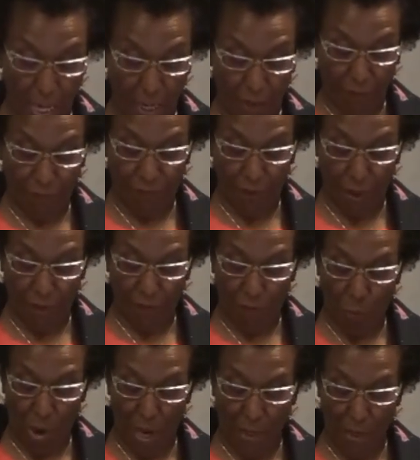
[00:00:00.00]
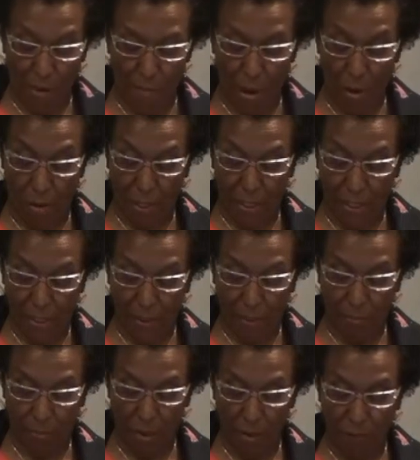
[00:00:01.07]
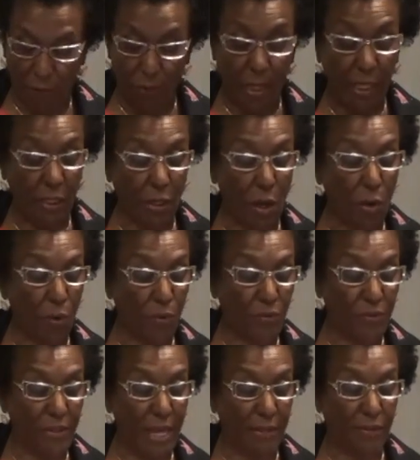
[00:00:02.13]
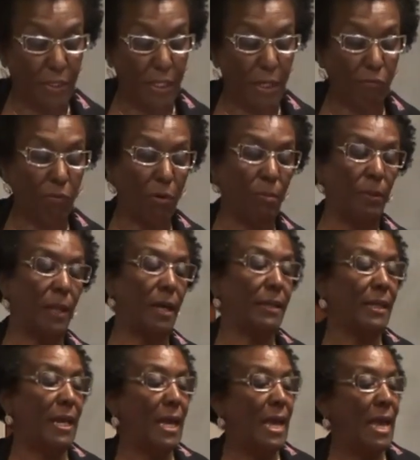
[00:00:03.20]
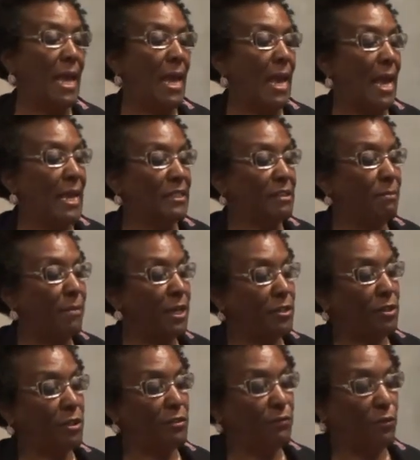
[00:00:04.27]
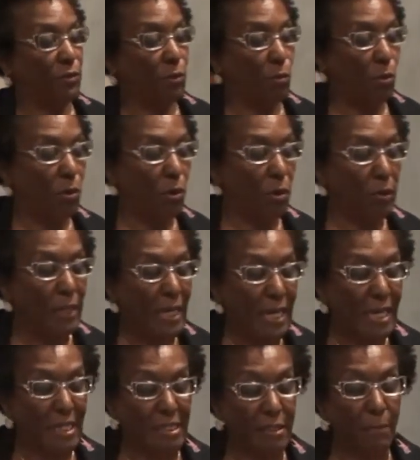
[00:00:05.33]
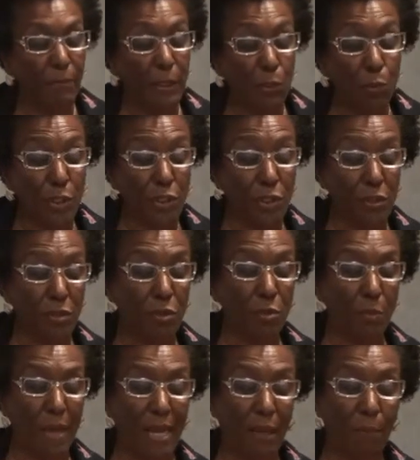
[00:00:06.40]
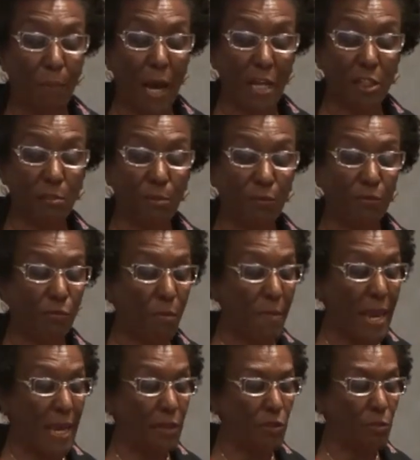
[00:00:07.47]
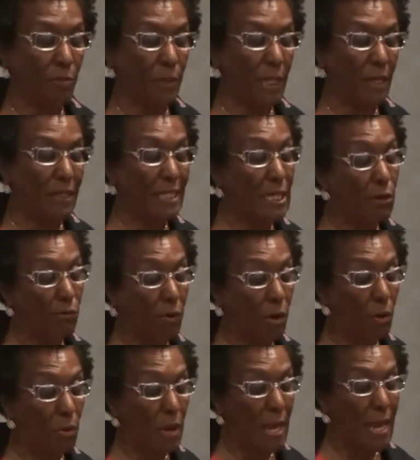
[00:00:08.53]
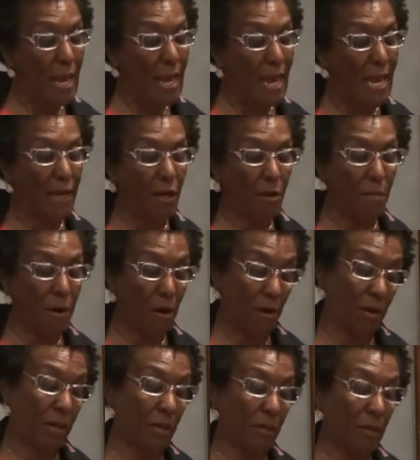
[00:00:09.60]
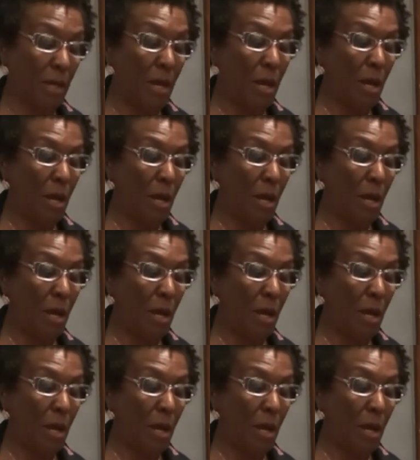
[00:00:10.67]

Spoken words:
in a flood of white Americanism, for he knows that the Negro blood has a message for the world. He simply wishes to make it possible for a man to be a Negro and an American